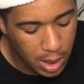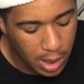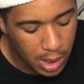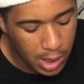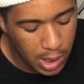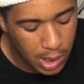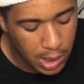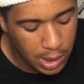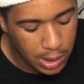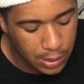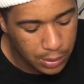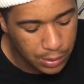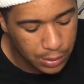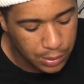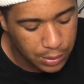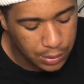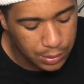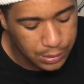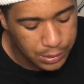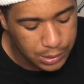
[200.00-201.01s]
I ain't gonna
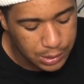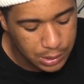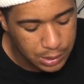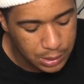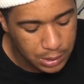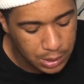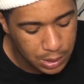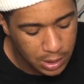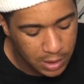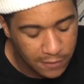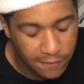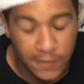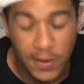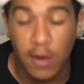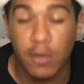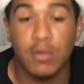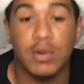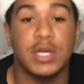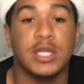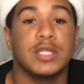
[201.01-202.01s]
hold you. If
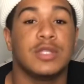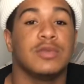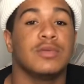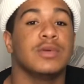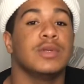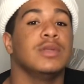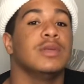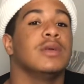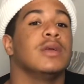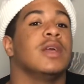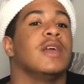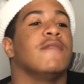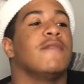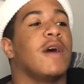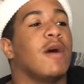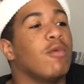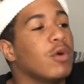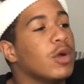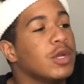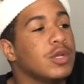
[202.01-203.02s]
I weren't doing
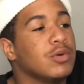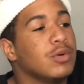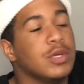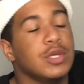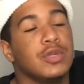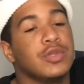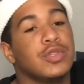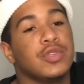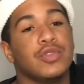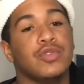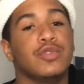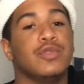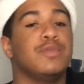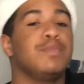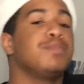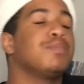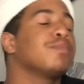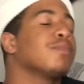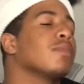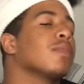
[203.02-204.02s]
YouTube,
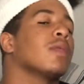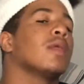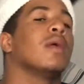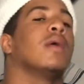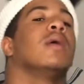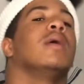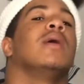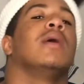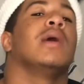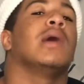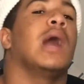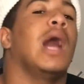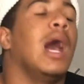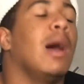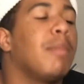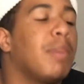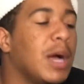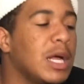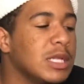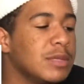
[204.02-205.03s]

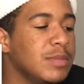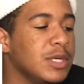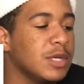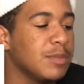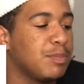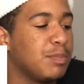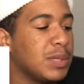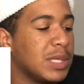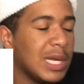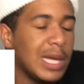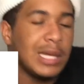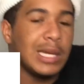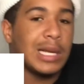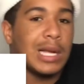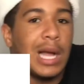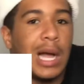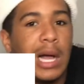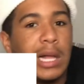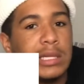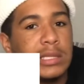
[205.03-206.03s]
I'd probably be applying to
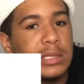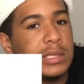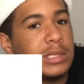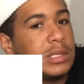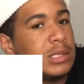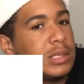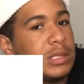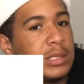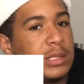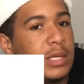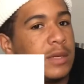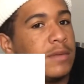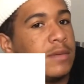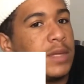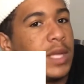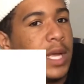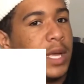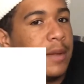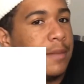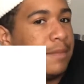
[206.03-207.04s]
colleges and stuff.
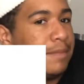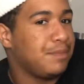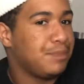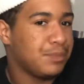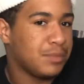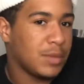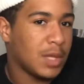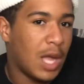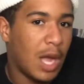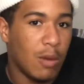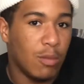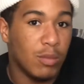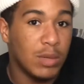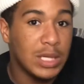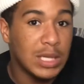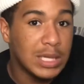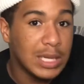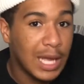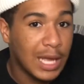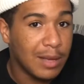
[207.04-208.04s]
Like, I'm
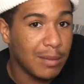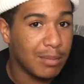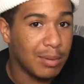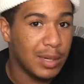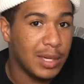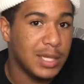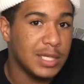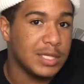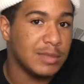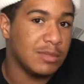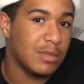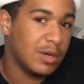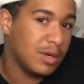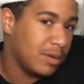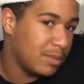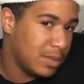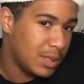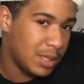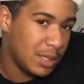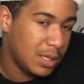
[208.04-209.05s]
really, like, brain smart,
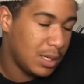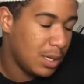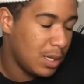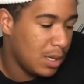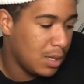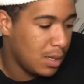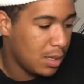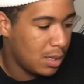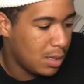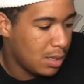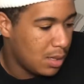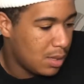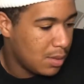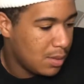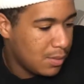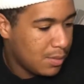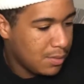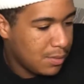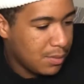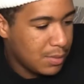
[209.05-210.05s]
bro.
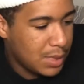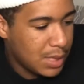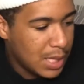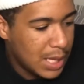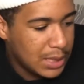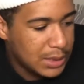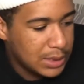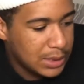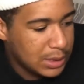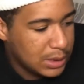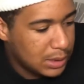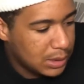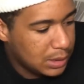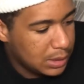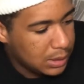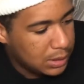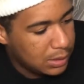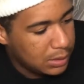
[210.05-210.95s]
But I just